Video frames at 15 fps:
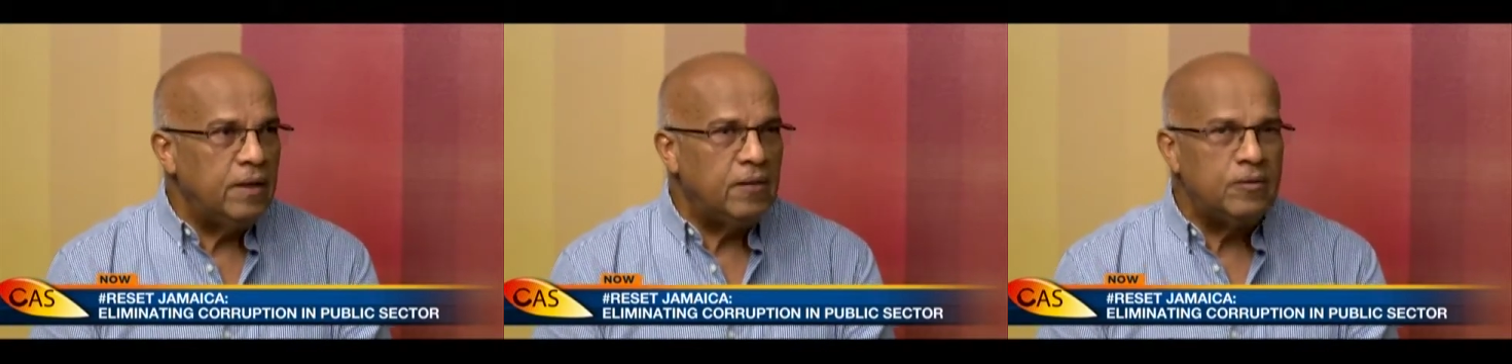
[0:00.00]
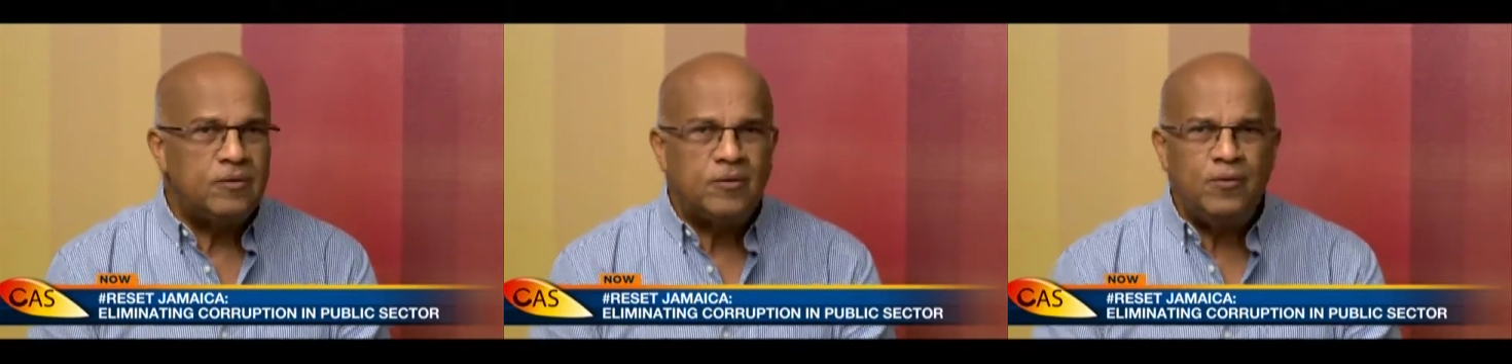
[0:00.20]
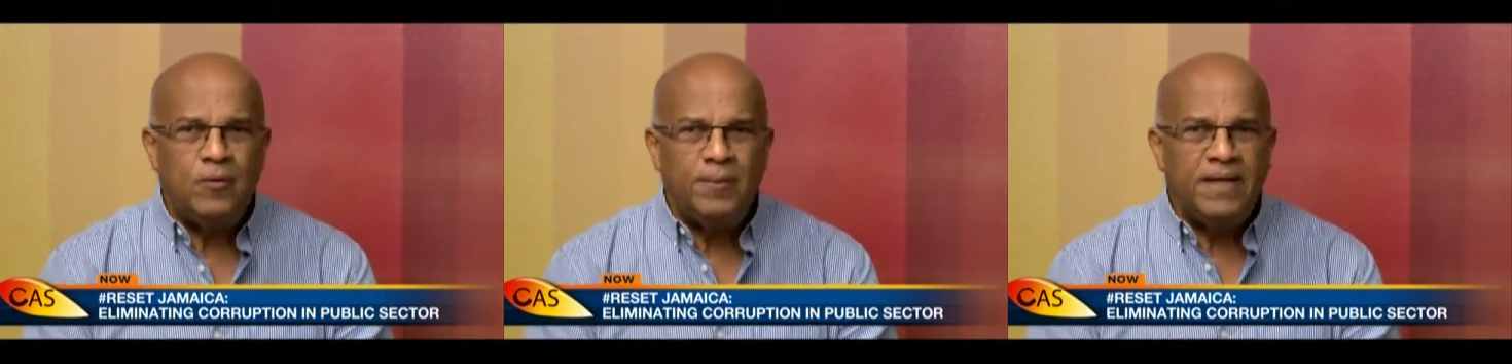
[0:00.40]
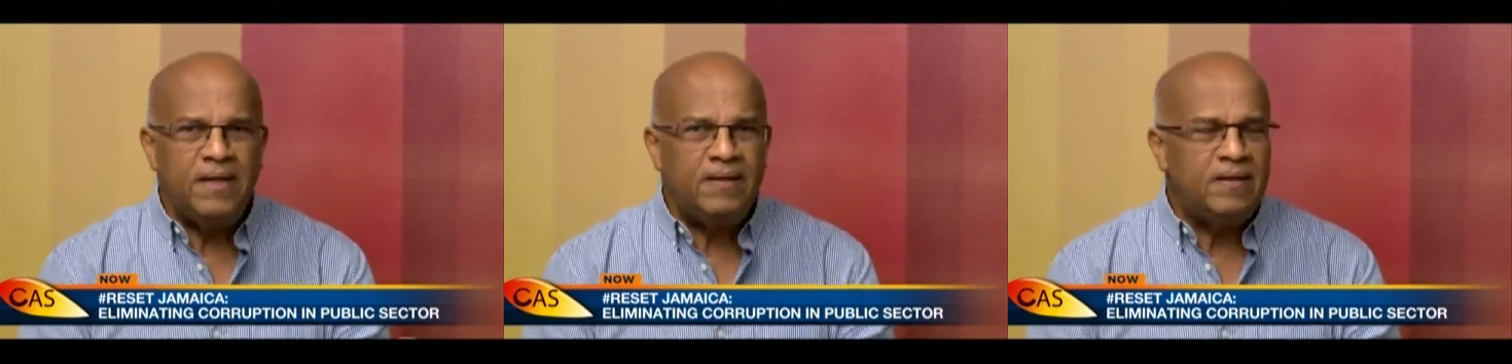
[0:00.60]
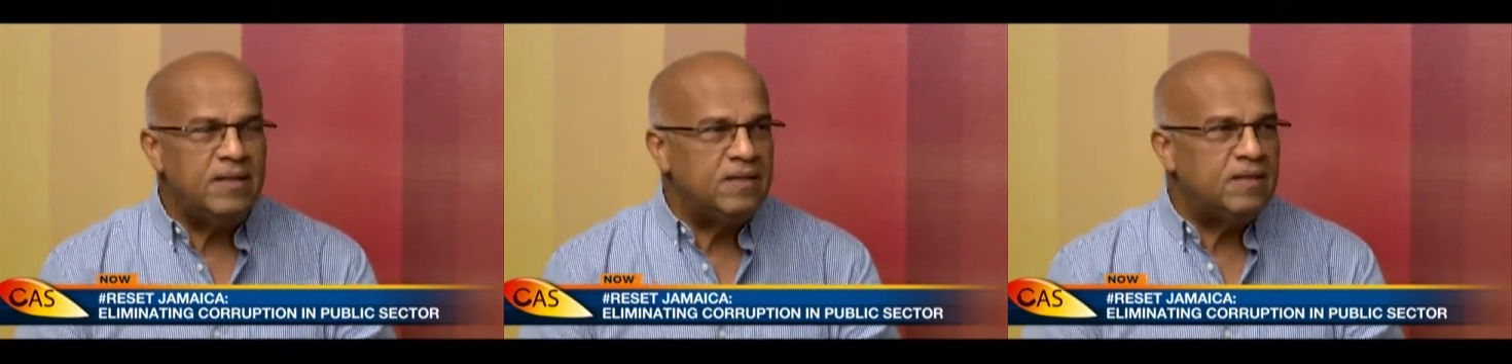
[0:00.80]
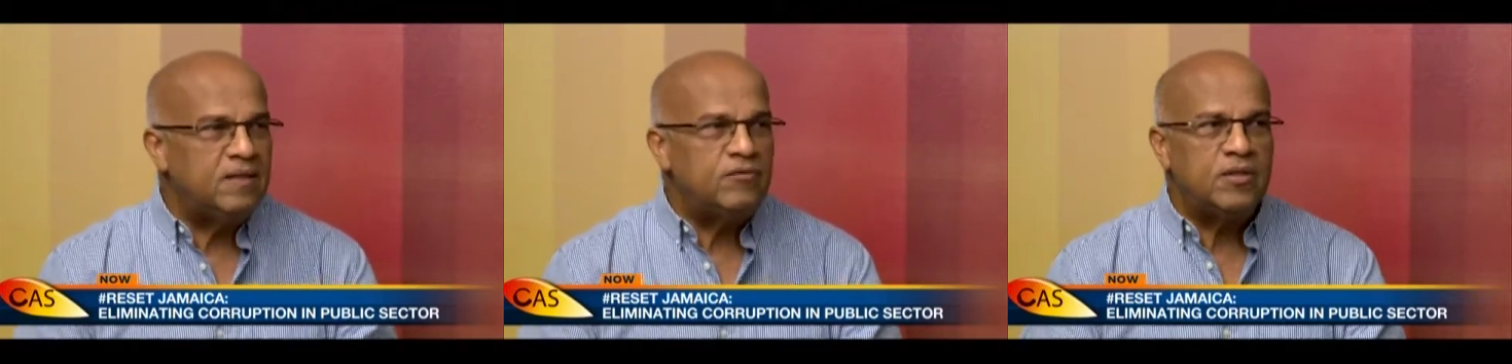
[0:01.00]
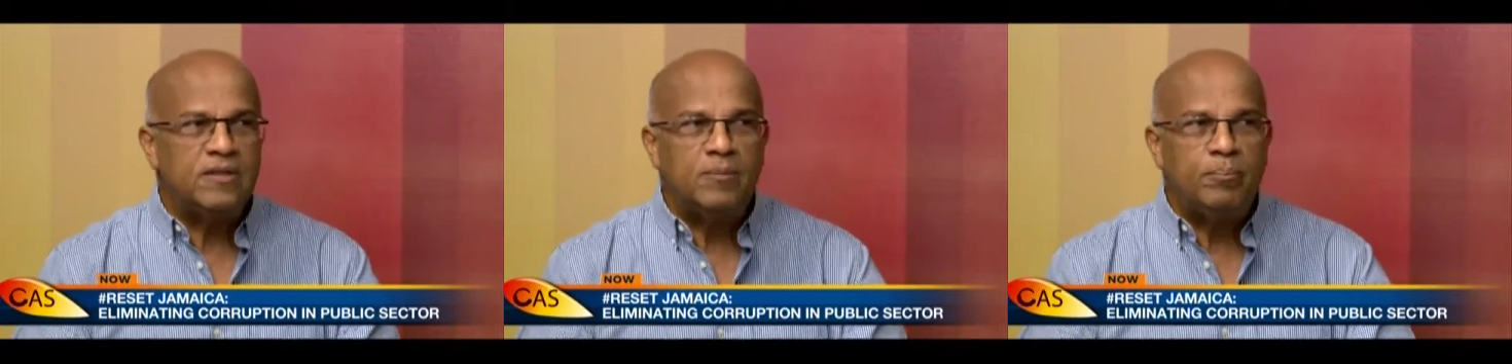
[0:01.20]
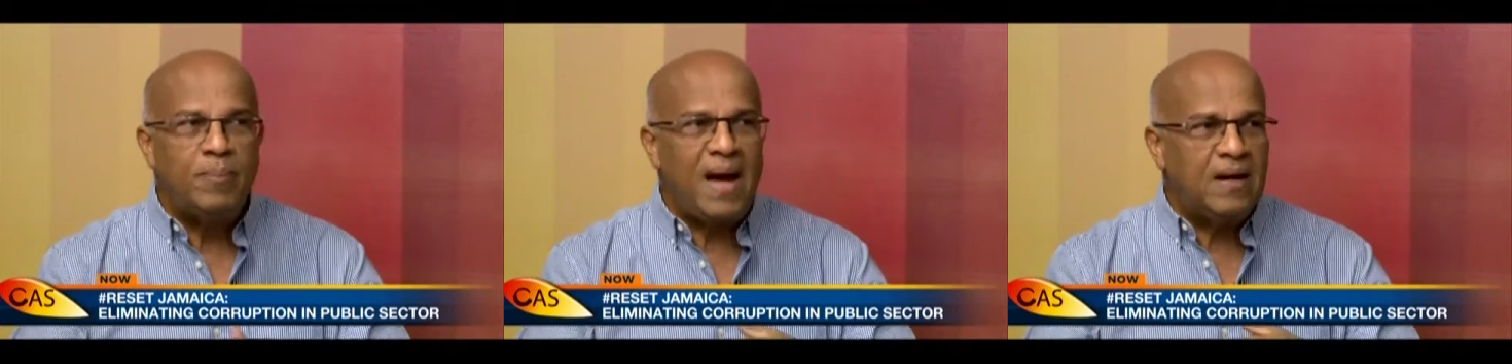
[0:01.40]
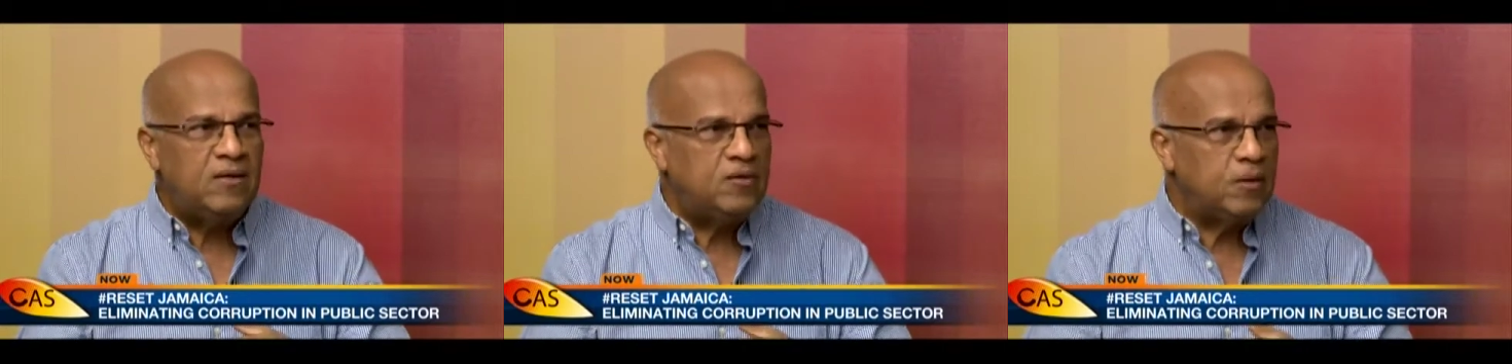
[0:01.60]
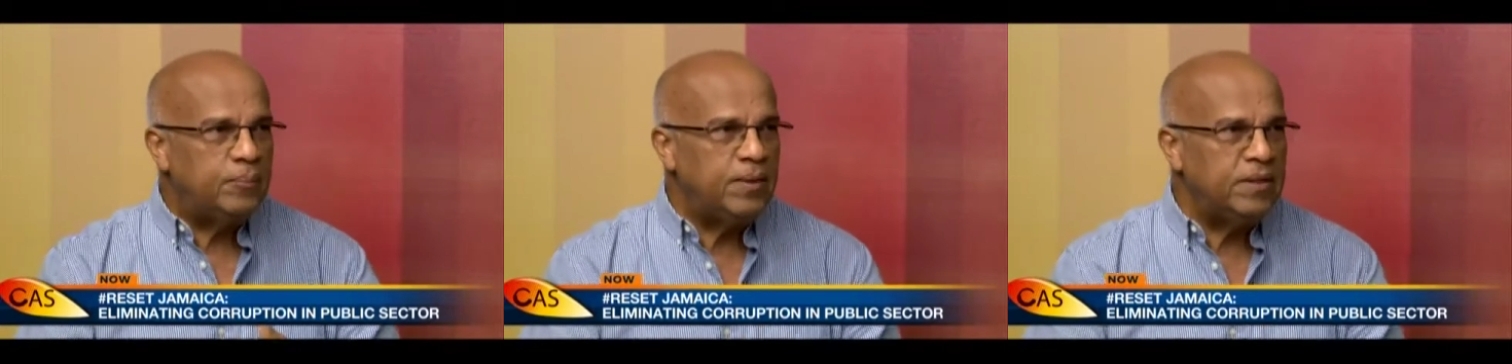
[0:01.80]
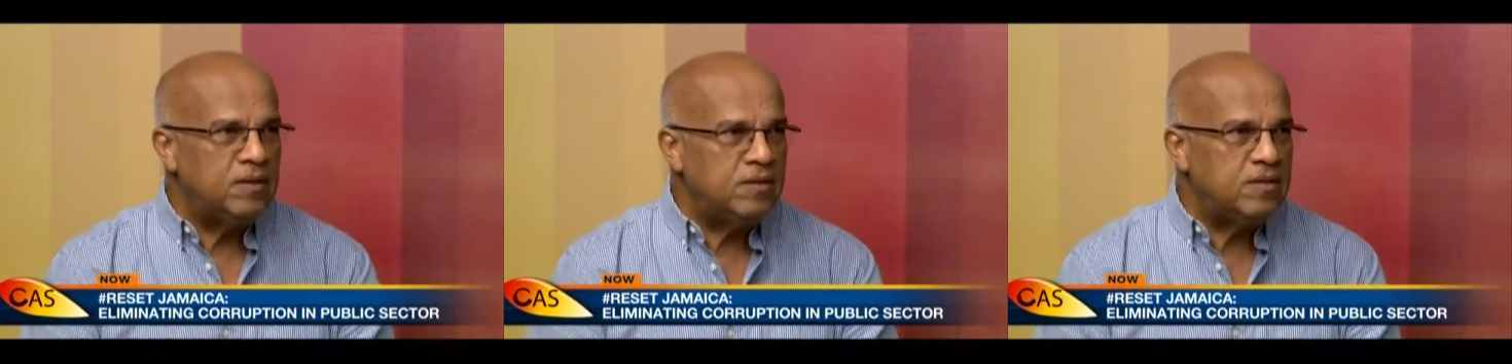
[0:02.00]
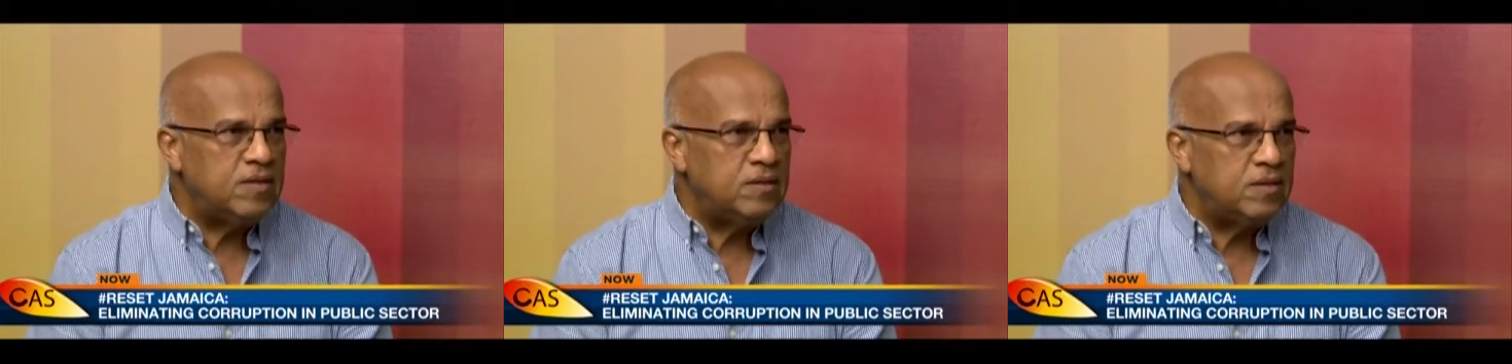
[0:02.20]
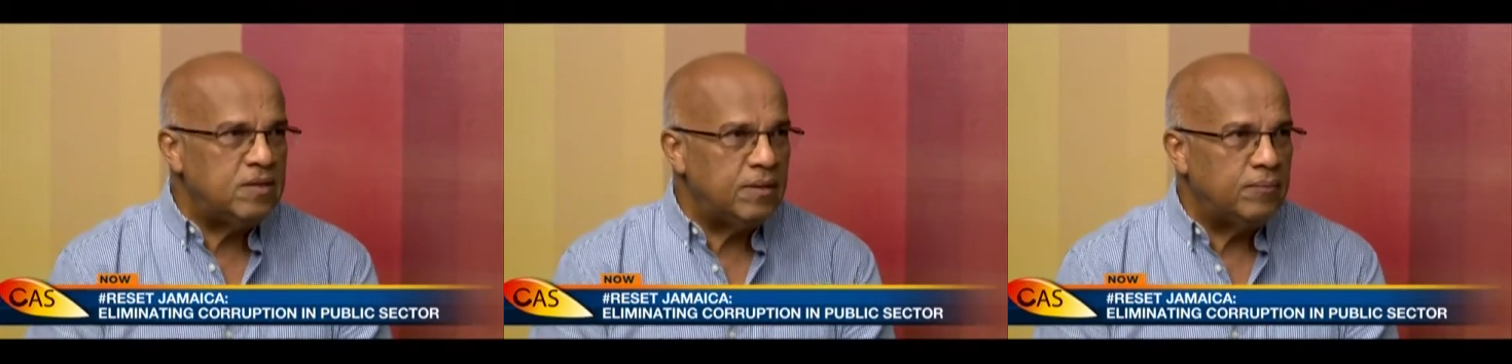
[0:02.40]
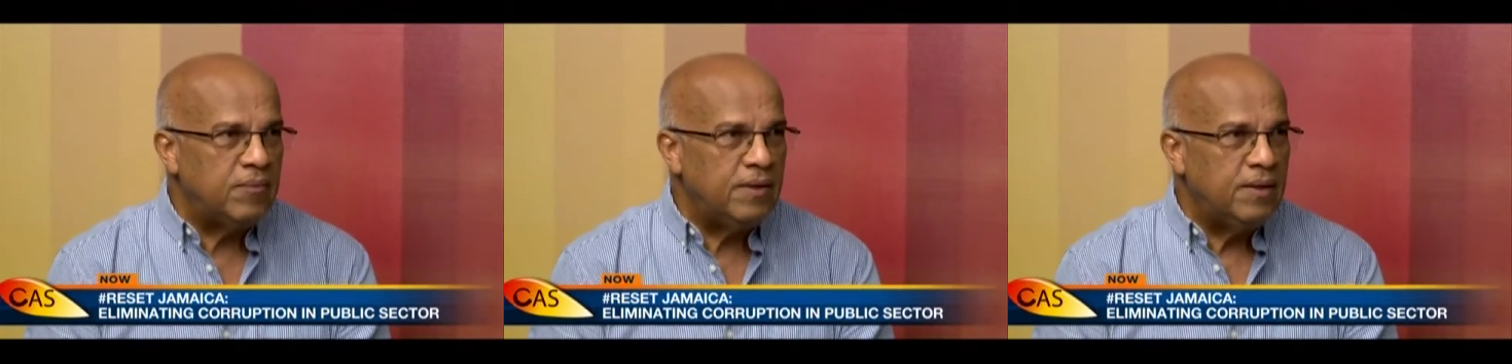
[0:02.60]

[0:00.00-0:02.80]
Now, too many things have just backed up in the system,